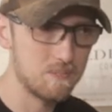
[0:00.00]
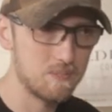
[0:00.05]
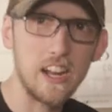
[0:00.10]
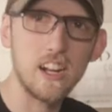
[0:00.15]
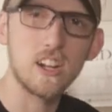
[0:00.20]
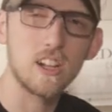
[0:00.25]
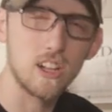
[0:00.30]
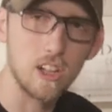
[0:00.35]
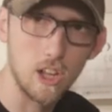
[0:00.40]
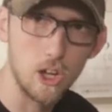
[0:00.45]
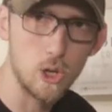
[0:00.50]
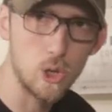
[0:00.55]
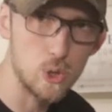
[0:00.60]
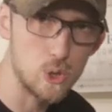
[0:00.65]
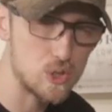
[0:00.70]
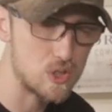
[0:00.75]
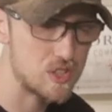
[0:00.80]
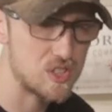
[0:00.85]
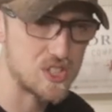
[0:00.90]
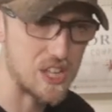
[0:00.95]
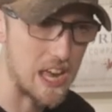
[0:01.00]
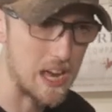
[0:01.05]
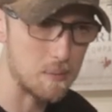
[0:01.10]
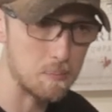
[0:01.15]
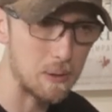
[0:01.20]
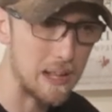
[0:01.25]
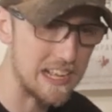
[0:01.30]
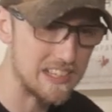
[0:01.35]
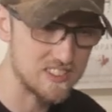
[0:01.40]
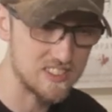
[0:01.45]
enclosed
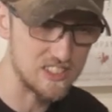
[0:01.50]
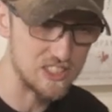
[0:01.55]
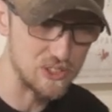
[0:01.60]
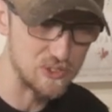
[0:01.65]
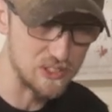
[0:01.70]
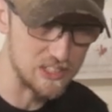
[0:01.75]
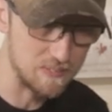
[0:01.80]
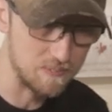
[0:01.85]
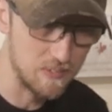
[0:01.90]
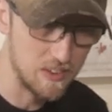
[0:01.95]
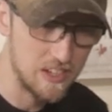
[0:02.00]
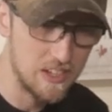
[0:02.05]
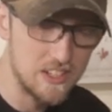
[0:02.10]
sandblasting unit.